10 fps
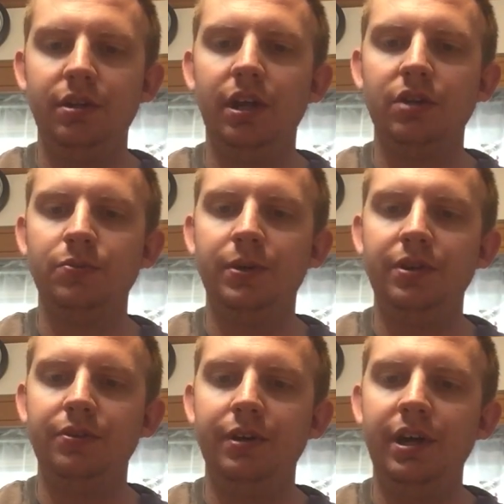The Glock
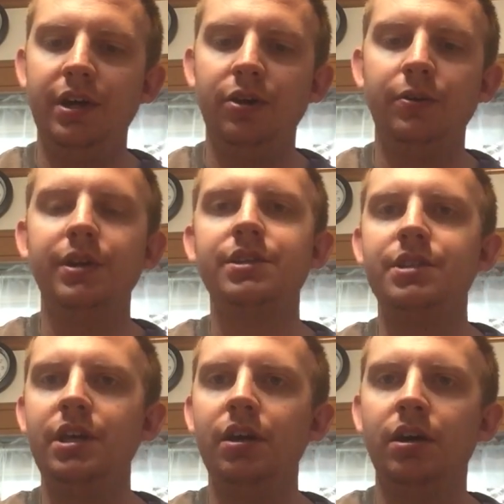23, I know, is
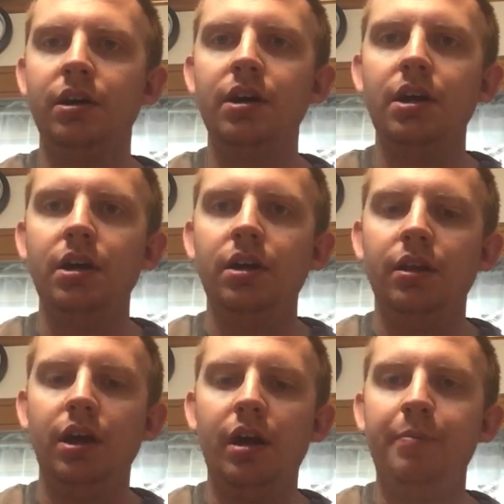the
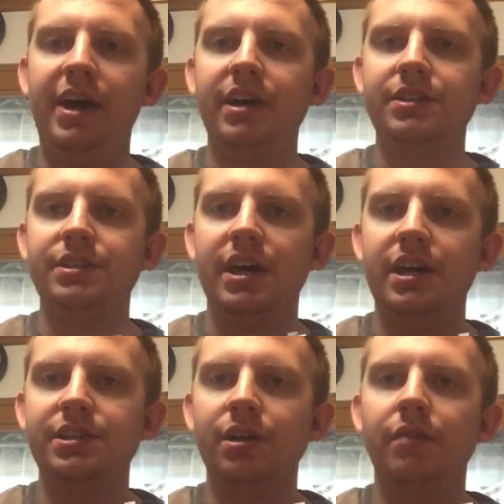compact
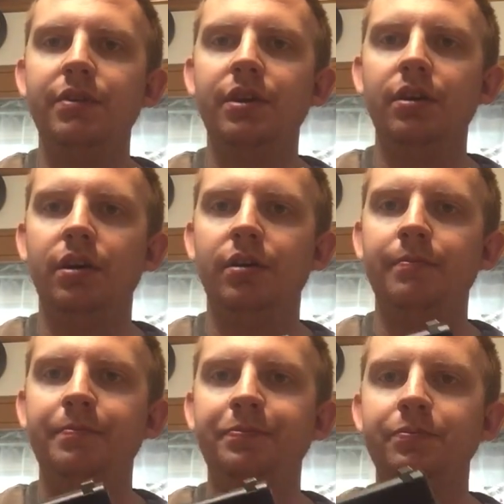size of it,
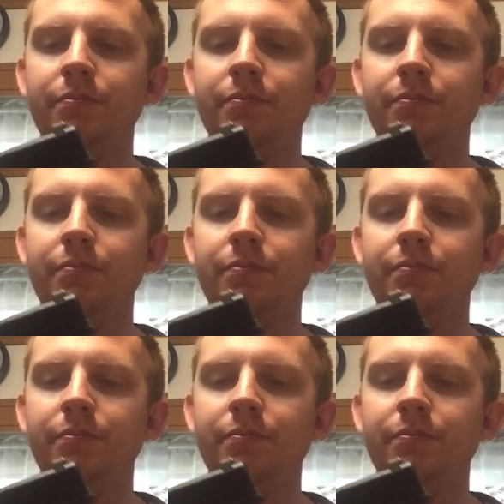and